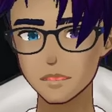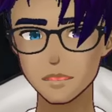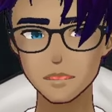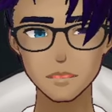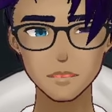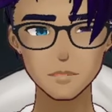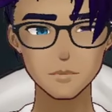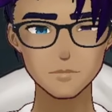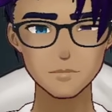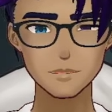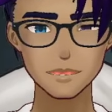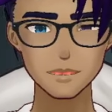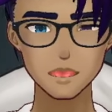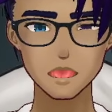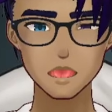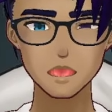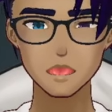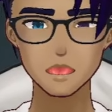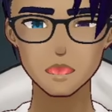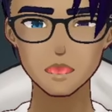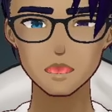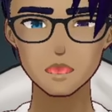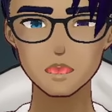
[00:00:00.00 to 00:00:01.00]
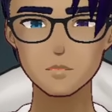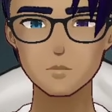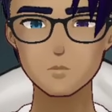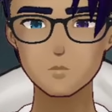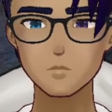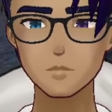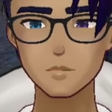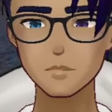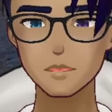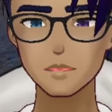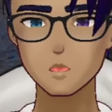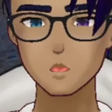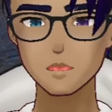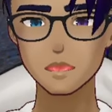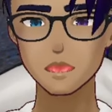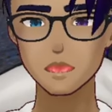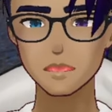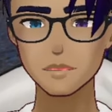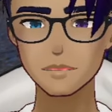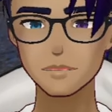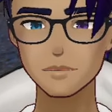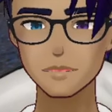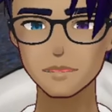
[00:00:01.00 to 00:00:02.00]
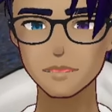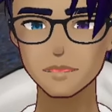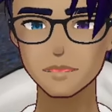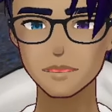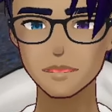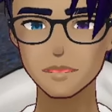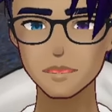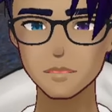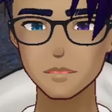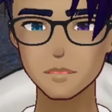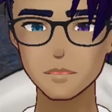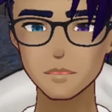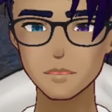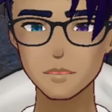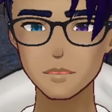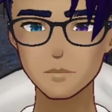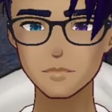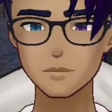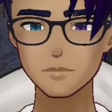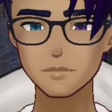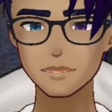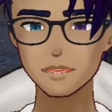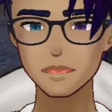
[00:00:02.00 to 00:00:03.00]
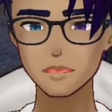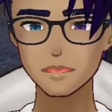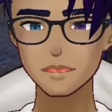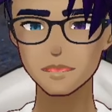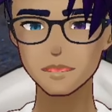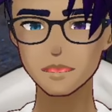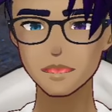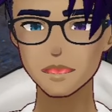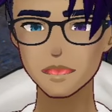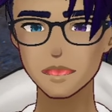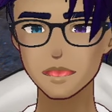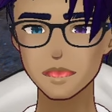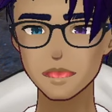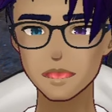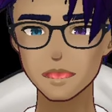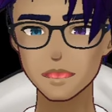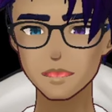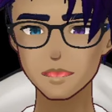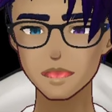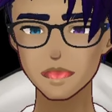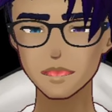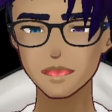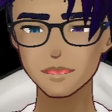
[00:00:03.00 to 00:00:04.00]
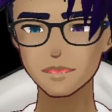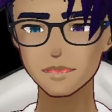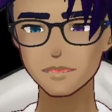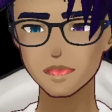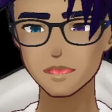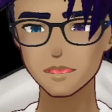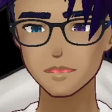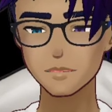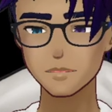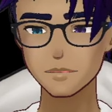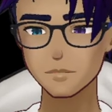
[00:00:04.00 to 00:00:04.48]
So you just start the dungeon.